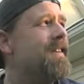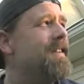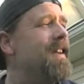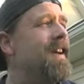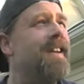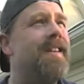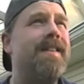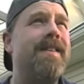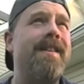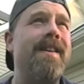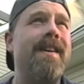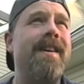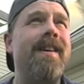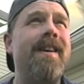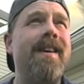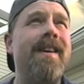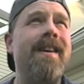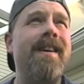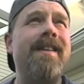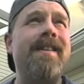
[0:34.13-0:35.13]
Nice
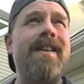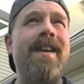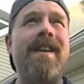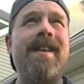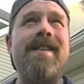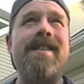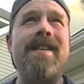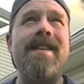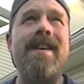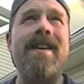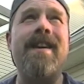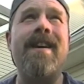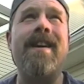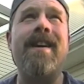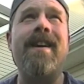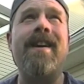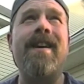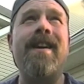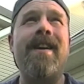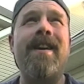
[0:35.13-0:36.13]
Tennessee
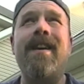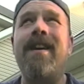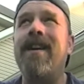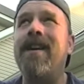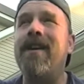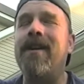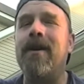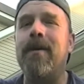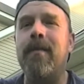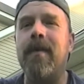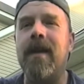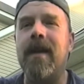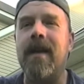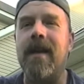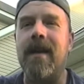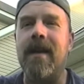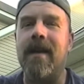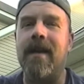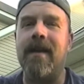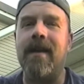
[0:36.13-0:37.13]
humid heat.